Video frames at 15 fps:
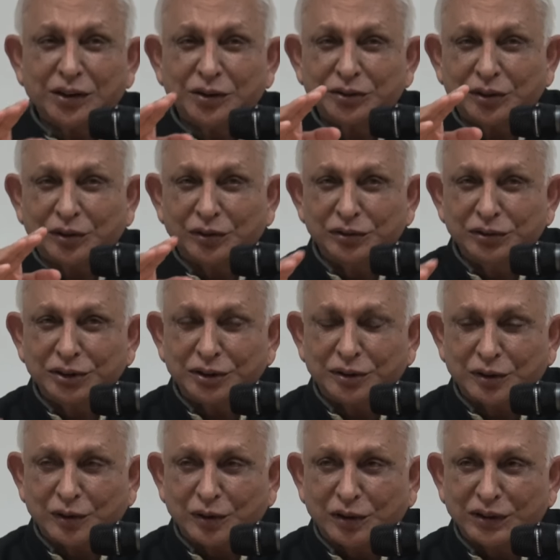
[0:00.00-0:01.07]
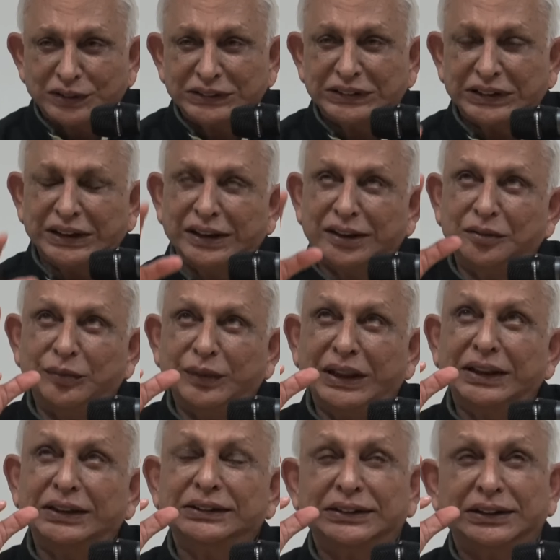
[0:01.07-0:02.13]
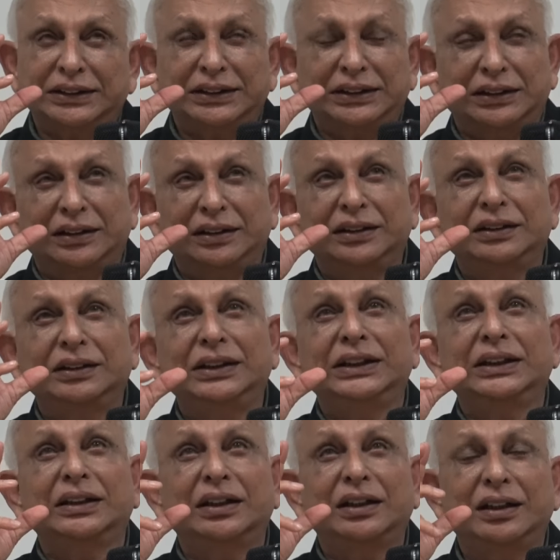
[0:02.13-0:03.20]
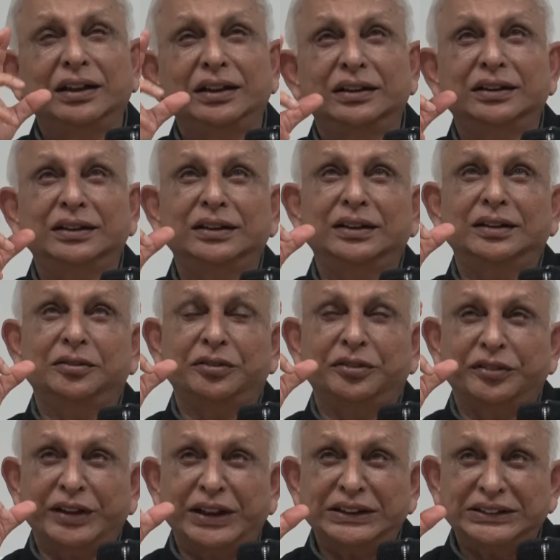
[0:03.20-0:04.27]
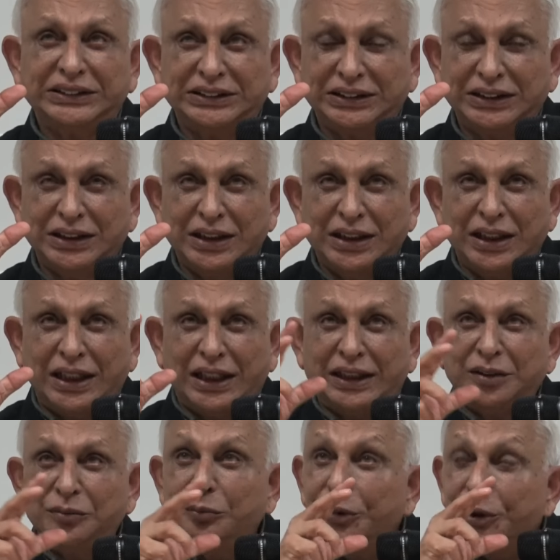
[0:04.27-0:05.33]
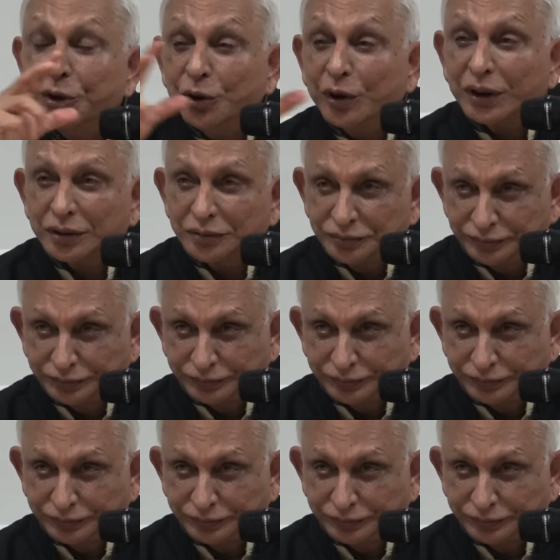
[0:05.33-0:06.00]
out all the dross and makes it really clear, fresh and pure.